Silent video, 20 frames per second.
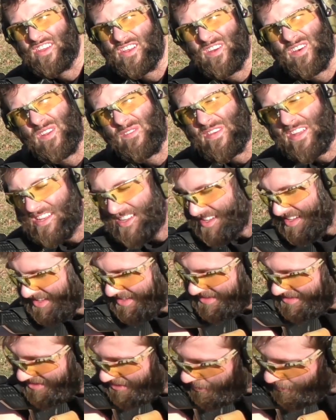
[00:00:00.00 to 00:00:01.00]
You know what I mean?
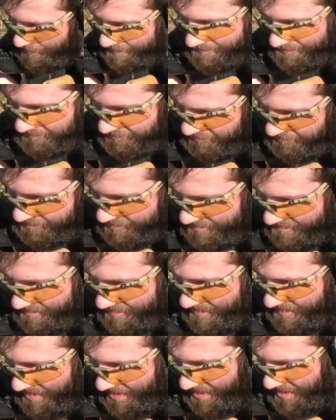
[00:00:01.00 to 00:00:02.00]
So
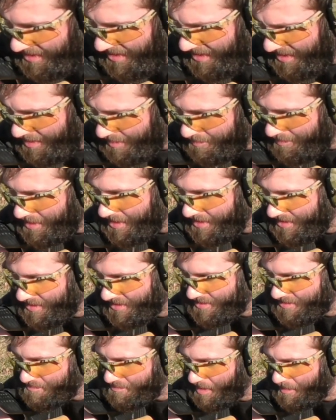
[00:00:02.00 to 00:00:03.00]
um,
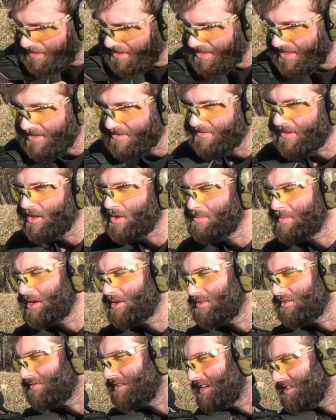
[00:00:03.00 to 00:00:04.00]
maybe I need to follow my
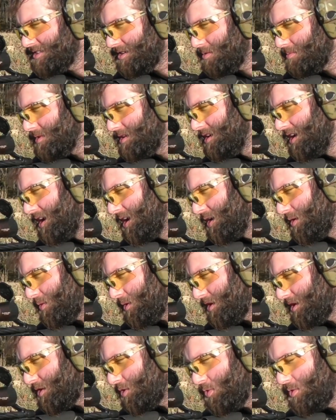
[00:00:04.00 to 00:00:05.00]
own advice here, but
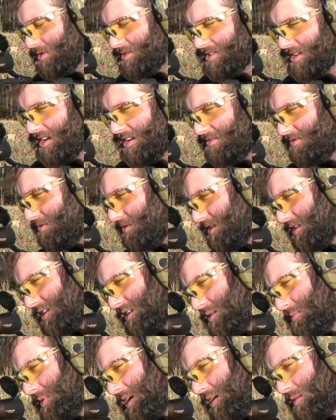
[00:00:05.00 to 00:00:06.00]
we're gonna cool this off. We're gonna
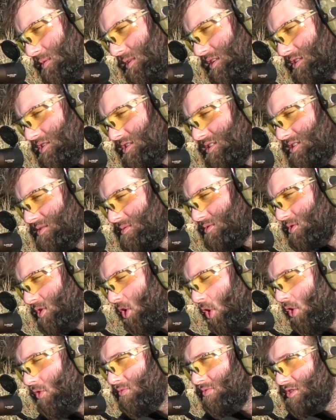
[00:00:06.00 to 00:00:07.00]
come back. We're gonna sh
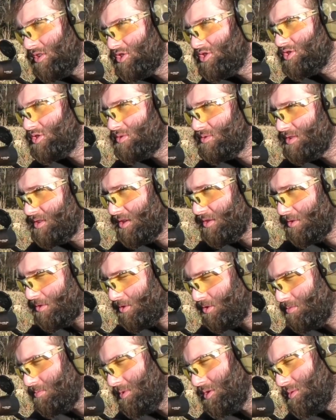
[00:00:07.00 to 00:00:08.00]
hopefully shoot another
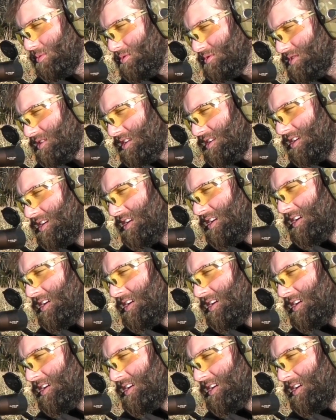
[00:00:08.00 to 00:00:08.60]
group, but we'll see.